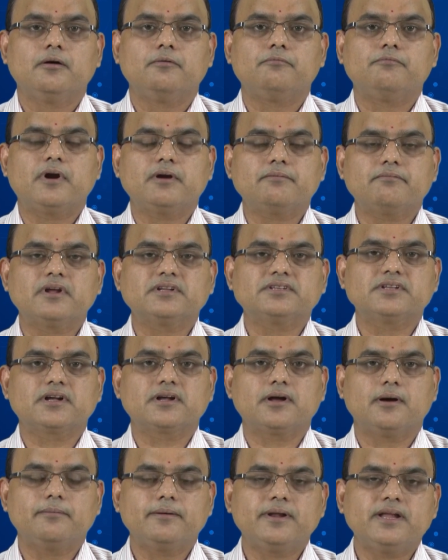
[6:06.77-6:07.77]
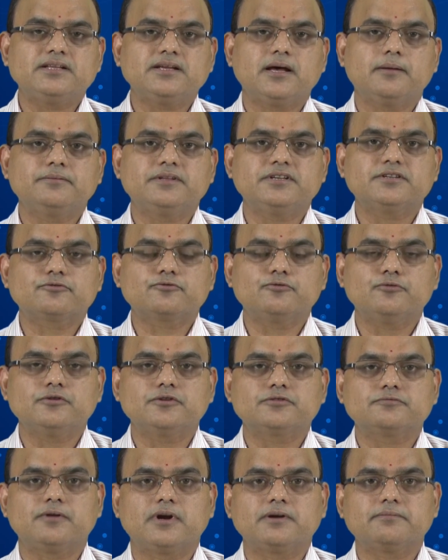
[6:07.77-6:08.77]
what was the coverage of this
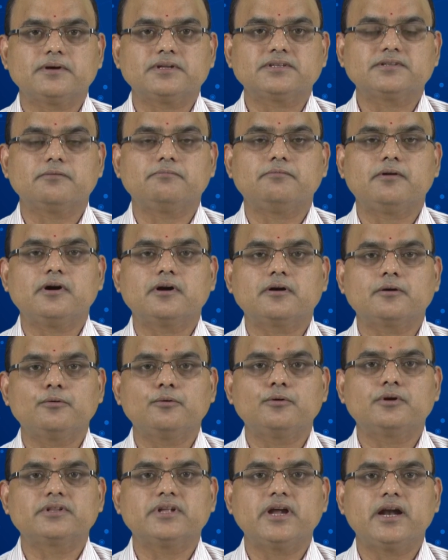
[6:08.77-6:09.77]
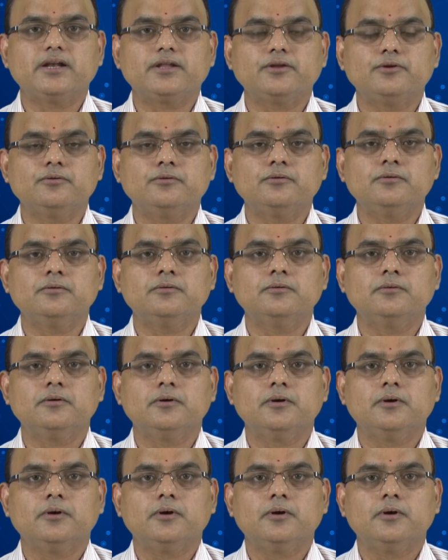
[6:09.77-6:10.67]
course, what was the workload that you